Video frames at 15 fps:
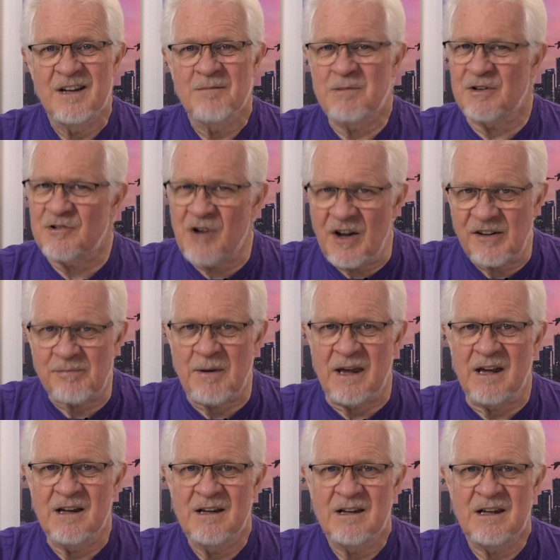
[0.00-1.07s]
but trust
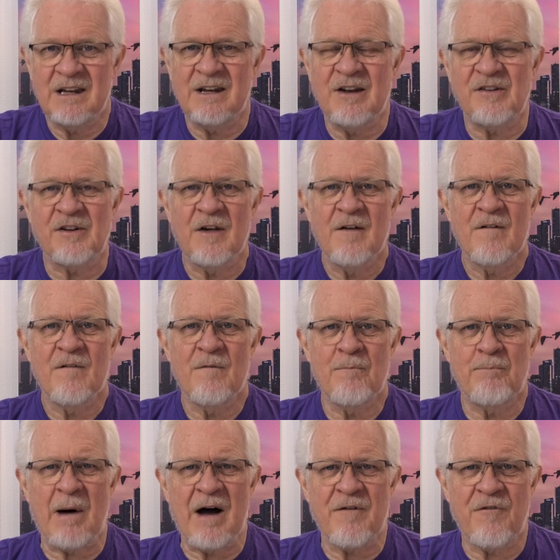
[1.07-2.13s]
me, it is
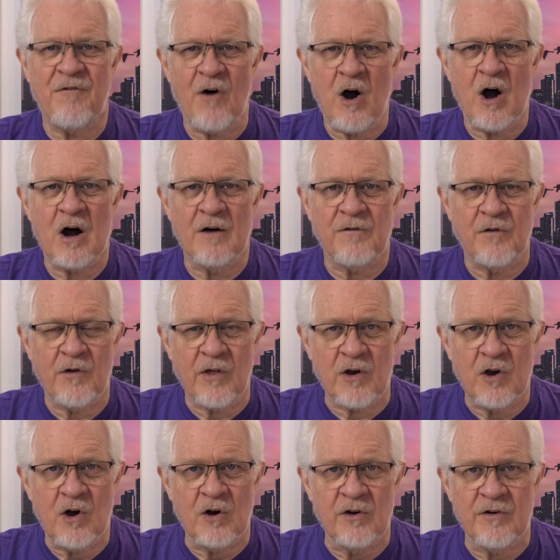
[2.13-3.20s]
by far for the
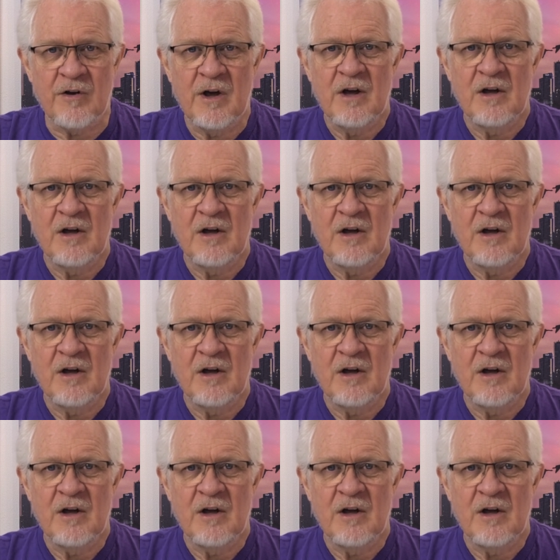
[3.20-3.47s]
good